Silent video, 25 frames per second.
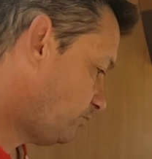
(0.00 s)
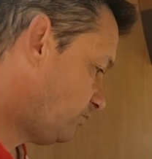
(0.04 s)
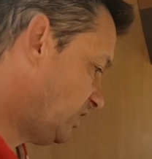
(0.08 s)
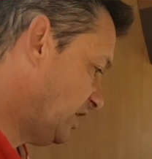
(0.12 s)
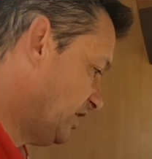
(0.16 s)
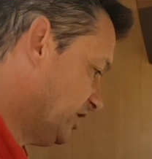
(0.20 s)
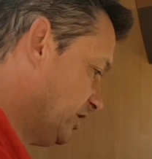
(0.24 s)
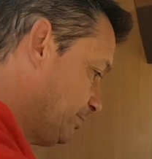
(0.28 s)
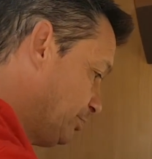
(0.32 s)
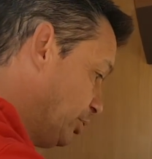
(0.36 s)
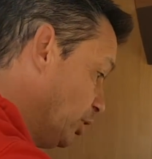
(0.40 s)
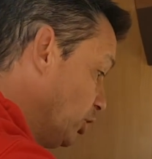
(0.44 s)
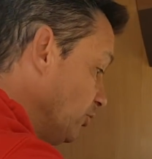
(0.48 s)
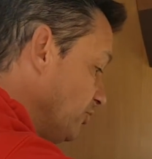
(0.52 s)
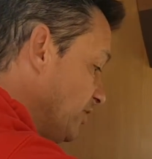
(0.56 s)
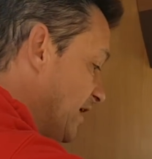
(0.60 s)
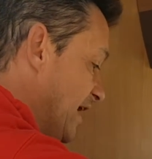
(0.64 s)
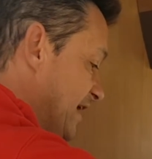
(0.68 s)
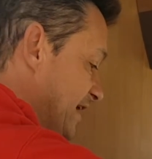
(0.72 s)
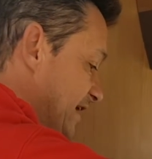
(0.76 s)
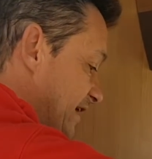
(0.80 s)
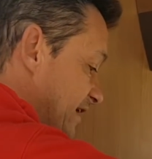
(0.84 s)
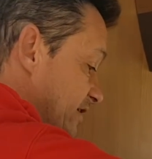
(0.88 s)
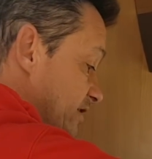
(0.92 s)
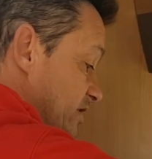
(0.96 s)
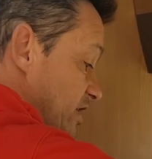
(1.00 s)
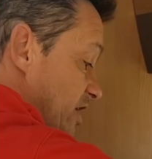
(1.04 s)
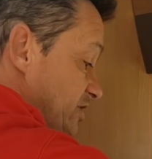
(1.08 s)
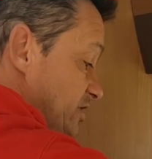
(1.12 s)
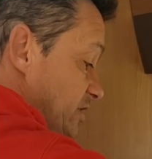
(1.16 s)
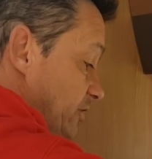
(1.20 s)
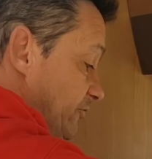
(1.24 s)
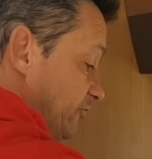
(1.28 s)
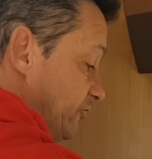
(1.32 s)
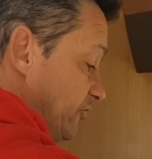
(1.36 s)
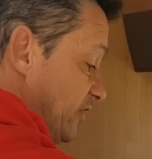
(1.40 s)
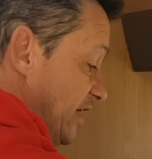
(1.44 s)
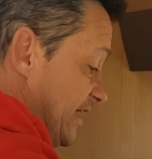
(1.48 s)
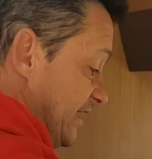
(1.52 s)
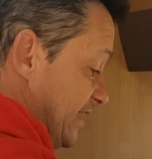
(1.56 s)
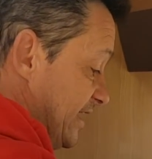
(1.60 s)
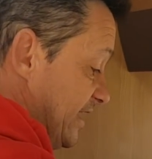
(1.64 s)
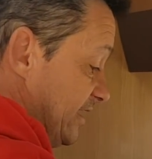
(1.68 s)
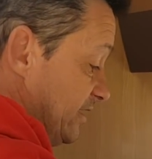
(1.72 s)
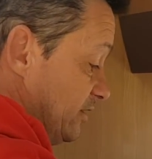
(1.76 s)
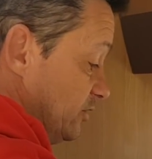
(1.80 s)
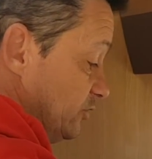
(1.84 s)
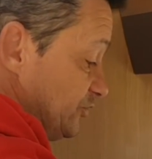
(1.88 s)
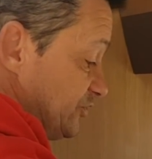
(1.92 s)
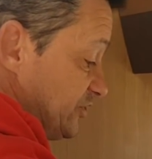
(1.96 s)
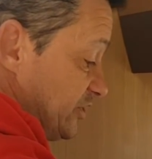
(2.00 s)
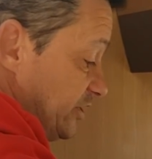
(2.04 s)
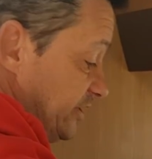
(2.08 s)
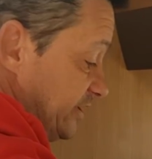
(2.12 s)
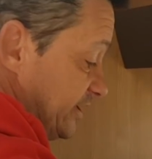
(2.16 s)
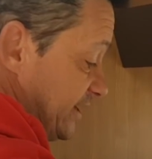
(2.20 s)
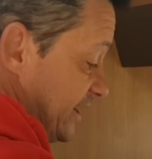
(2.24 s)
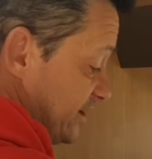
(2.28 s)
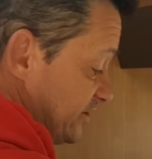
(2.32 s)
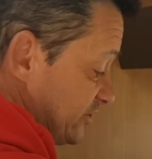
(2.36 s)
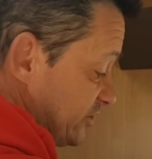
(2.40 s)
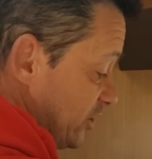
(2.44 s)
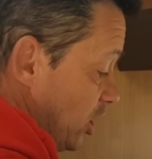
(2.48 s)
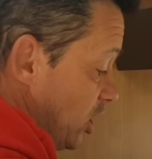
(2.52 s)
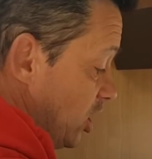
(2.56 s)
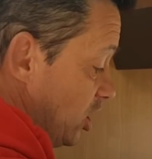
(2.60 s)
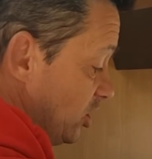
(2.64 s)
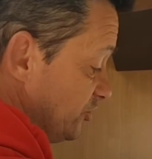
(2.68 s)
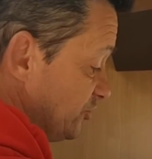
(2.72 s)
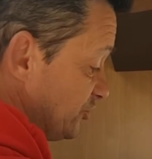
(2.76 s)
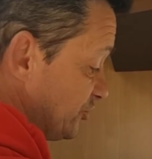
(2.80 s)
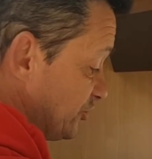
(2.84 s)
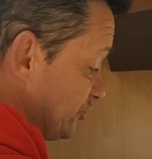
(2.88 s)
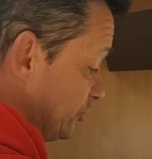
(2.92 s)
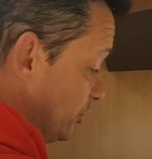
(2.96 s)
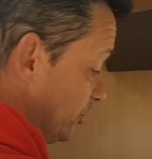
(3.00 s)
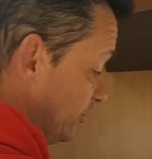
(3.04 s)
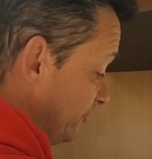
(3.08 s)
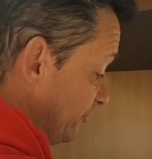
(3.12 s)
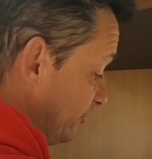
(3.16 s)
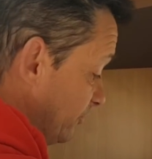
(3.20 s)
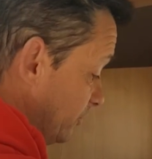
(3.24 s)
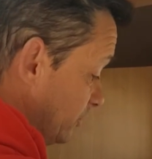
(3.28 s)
You put that in and you fry it until it gets hot and stuff.